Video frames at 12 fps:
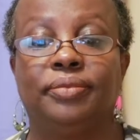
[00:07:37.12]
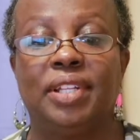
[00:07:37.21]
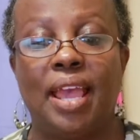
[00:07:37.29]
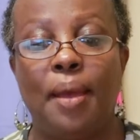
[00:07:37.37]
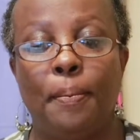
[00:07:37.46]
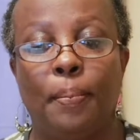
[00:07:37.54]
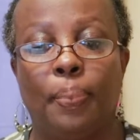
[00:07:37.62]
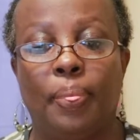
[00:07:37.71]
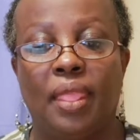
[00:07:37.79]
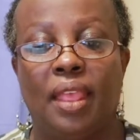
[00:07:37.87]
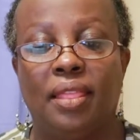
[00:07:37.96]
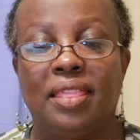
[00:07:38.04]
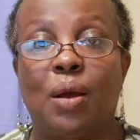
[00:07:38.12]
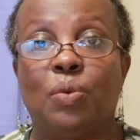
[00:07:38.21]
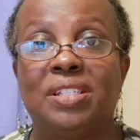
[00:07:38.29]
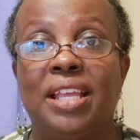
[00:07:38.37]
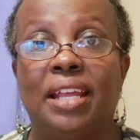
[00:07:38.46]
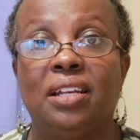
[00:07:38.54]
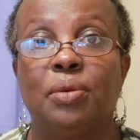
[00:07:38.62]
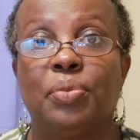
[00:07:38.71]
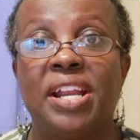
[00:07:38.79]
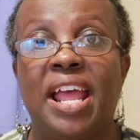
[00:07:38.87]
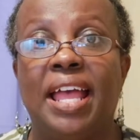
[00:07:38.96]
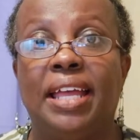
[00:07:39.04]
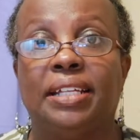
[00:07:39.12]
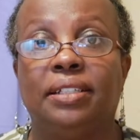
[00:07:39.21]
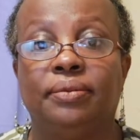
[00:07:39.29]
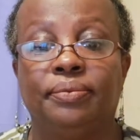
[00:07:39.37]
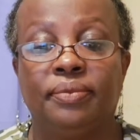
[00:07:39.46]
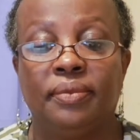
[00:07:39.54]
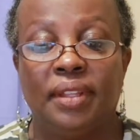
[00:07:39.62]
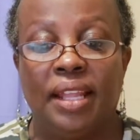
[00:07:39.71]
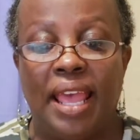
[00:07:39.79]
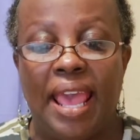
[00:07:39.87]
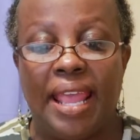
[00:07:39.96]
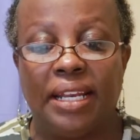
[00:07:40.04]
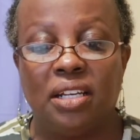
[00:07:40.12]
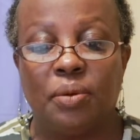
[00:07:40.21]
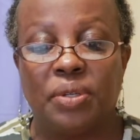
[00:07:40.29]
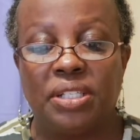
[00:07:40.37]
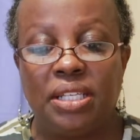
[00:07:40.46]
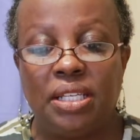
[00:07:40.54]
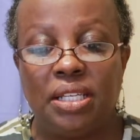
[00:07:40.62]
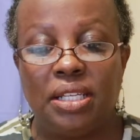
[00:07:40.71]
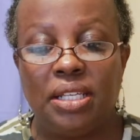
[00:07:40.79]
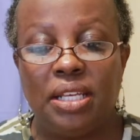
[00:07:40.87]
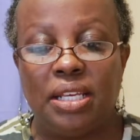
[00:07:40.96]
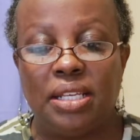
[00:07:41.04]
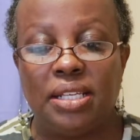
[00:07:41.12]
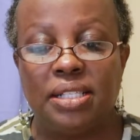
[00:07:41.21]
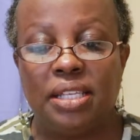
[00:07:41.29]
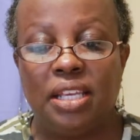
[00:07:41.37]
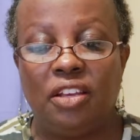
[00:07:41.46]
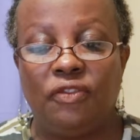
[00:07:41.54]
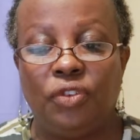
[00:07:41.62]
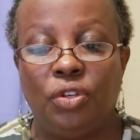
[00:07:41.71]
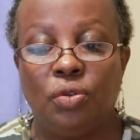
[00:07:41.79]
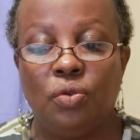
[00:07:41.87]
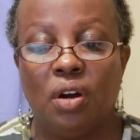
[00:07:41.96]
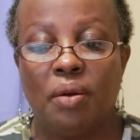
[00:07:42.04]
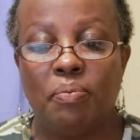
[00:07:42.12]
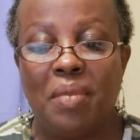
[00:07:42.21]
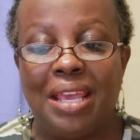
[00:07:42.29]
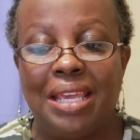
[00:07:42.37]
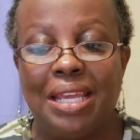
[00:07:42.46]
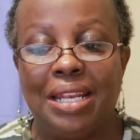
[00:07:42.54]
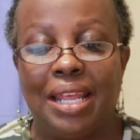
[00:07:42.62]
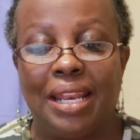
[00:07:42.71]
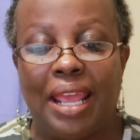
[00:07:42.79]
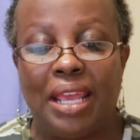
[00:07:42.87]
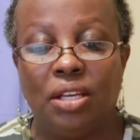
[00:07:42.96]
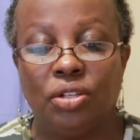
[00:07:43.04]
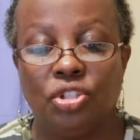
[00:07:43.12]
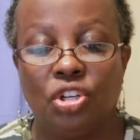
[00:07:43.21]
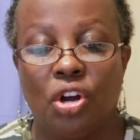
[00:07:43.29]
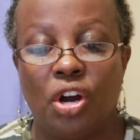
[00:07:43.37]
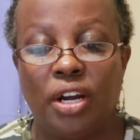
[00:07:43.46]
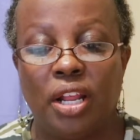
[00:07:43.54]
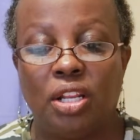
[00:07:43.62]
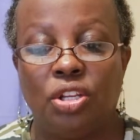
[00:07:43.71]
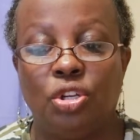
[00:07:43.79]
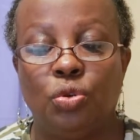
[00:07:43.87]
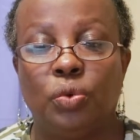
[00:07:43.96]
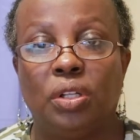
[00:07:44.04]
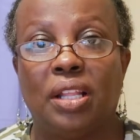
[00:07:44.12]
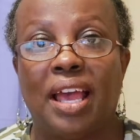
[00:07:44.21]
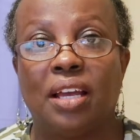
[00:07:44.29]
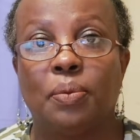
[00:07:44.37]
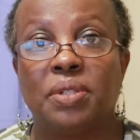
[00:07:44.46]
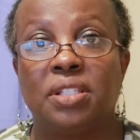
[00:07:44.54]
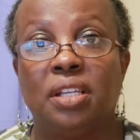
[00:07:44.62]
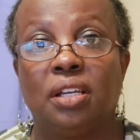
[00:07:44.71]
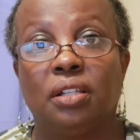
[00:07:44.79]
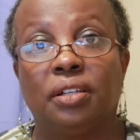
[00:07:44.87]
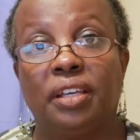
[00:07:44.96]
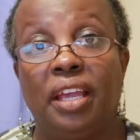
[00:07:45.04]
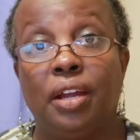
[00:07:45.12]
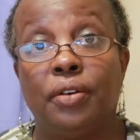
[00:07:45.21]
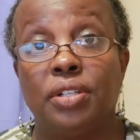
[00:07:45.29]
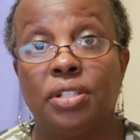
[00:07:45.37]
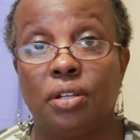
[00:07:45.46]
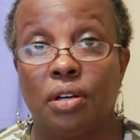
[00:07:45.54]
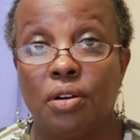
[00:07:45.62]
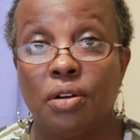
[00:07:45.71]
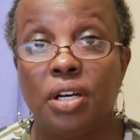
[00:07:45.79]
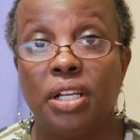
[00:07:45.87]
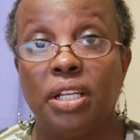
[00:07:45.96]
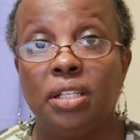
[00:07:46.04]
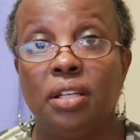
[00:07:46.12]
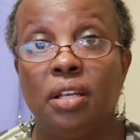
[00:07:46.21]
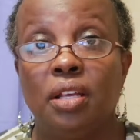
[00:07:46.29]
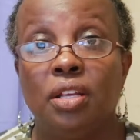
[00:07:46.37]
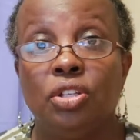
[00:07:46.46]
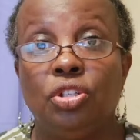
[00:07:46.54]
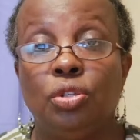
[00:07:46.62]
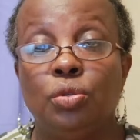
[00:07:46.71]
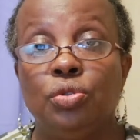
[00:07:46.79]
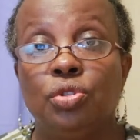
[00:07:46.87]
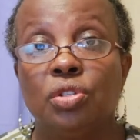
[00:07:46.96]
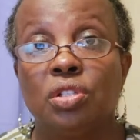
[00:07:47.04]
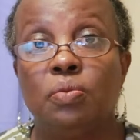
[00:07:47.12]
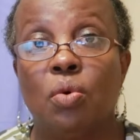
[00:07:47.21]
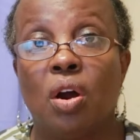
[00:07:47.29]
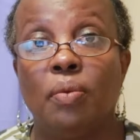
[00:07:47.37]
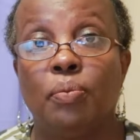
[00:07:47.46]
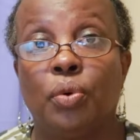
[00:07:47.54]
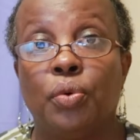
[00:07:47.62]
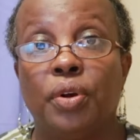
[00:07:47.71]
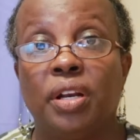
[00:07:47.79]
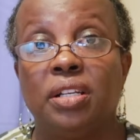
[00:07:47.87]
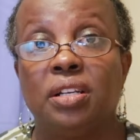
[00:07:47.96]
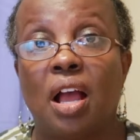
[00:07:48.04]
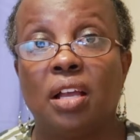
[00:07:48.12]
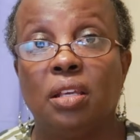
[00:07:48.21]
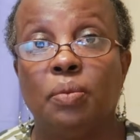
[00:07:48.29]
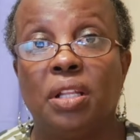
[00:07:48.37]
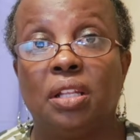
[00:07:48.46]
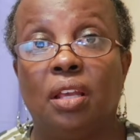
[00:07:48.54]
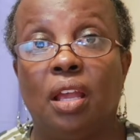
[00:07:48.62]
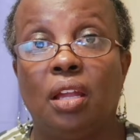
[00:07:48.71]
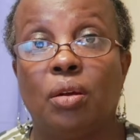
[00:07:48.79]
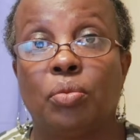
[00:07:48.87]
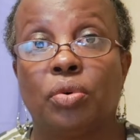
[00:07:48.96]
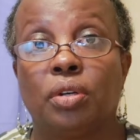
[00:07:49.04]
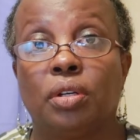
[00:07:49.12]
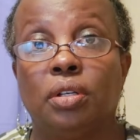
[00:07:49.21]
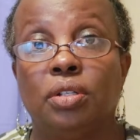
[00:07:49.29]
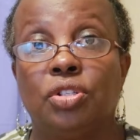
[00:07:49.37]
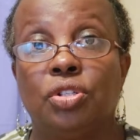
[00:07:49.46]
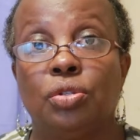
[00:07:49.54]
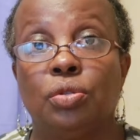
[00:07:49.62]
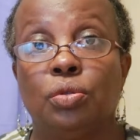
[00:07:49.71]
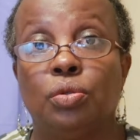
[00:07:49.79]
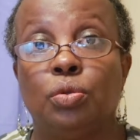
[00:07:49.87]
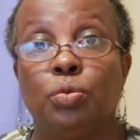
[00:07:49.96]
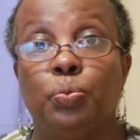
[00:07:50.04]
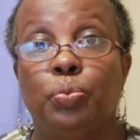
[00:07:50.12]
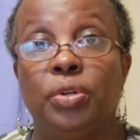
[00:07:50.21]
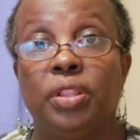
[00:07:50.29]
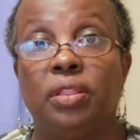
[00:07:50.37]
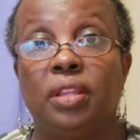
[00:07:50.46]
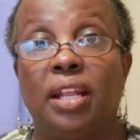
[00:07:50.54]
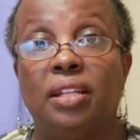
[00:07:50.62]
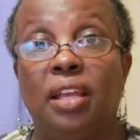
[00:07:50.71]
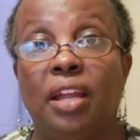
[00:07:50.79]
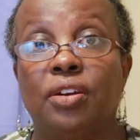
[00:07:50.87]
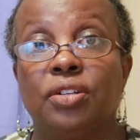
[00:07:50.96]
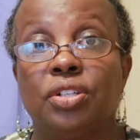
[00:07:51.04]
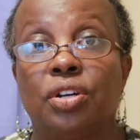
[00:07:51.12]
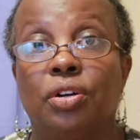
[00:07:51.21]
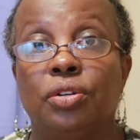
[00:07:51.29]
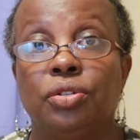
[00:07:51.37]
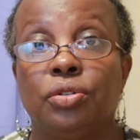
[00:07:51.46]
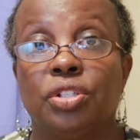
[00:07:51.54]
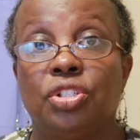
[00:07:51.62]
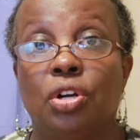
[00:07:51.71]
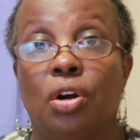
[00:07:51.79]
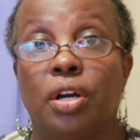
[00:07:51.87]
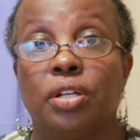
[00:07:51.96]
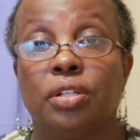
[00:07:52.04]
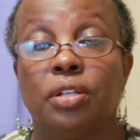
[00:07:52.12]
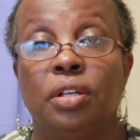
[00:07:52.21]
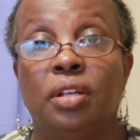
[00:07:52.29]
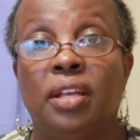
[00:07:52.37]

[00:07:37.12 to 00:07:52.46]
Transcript: Okay, that was hack number 9. Hack number 10 is if you are making an anchor chart and you would like a particular character on it, use your smartboard and document camera to put that character on your chart.